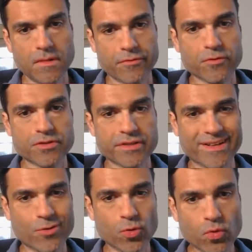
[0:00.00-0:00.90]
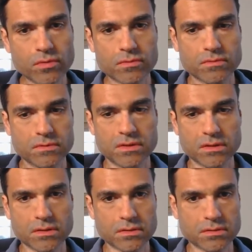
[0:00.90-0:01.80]
course I know the
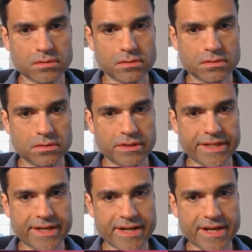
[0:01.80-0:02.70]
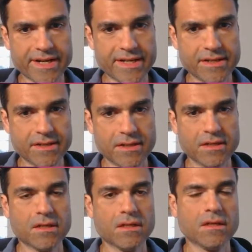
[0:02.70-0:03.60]
ticket ID
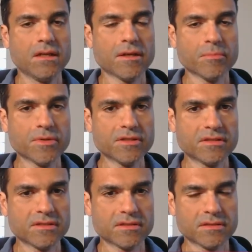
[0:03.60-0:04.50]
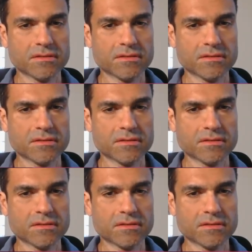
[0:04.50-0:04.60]
numbers.